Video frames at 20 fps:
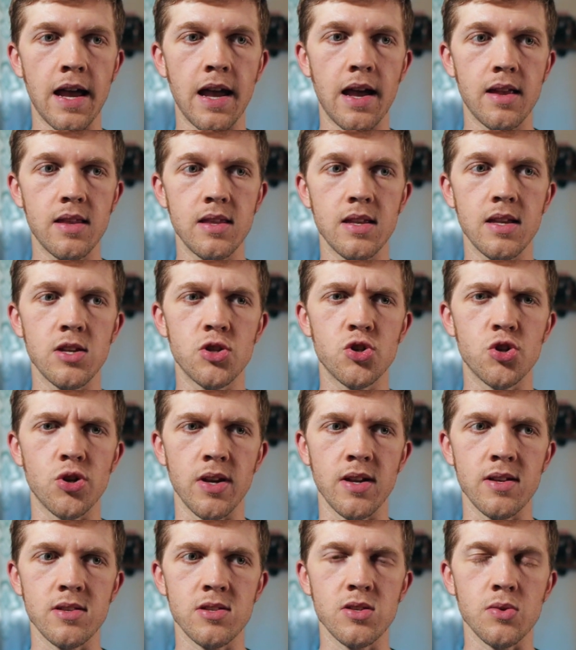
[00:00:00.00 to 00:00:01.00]
at the
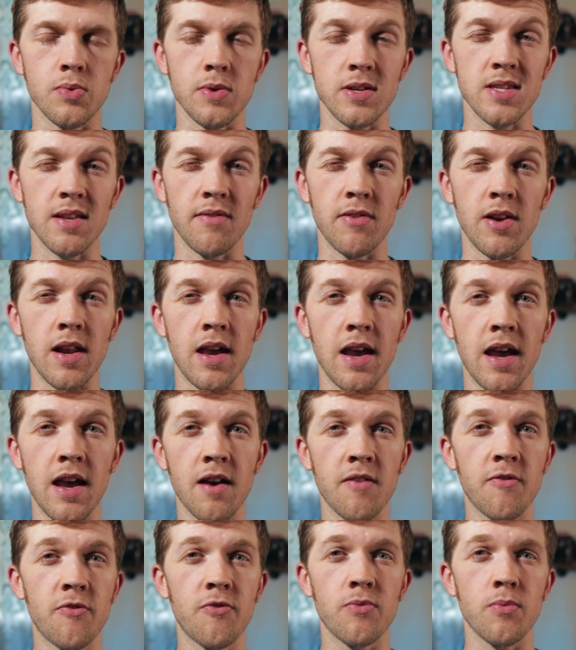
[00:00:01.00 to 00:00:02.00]
Trance
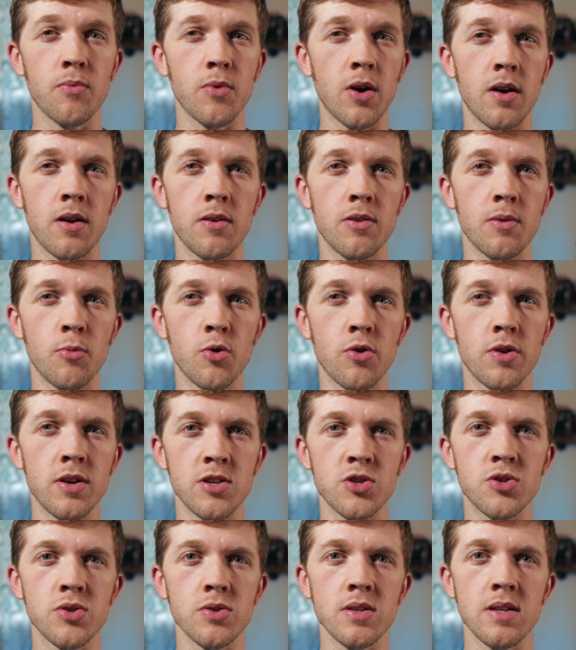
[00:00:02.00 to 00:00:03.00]
27.5, the more
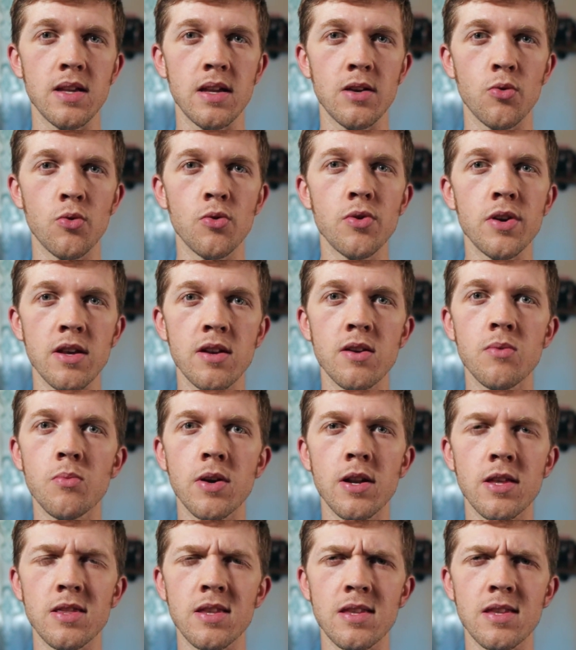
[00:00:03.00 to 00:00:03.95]
entry-oriented one.